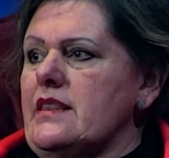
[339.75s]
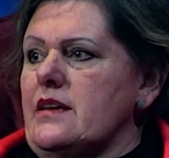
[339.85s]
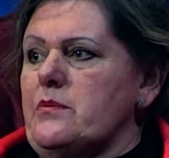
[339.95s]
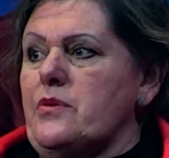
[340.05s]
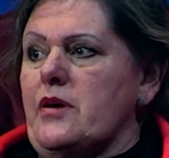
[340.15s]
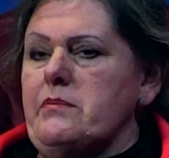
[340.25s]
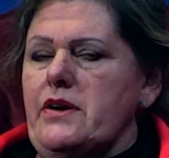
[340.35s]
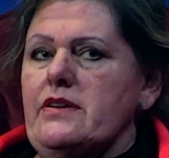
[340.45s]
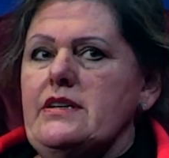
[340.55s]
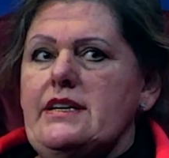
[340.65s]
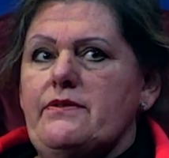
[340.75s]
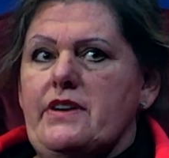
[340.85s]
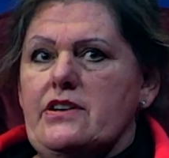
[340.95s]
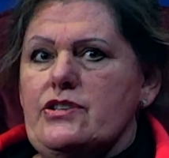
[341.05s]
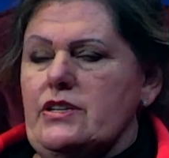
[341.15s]
that primarily
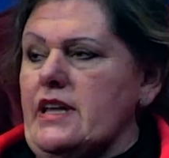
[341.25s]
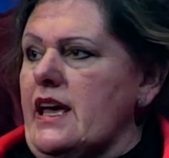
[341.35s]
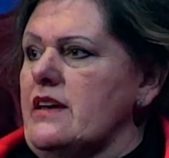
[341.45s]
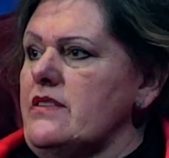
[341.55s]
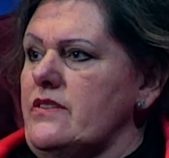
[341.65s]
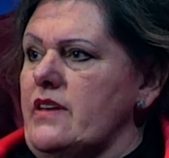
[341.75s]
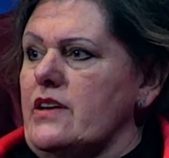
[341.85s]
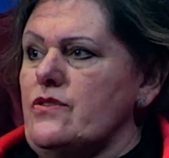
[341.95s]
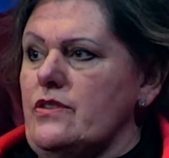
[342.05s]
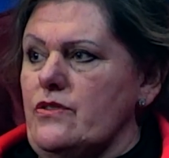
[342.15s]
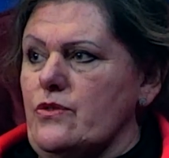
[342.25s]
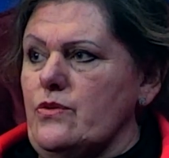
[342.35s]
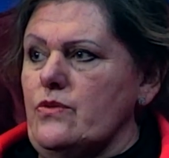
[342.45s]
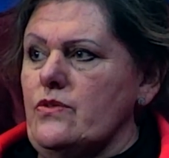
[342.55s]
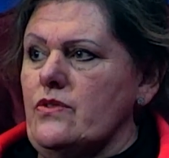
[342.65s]
function out of the secondary schools.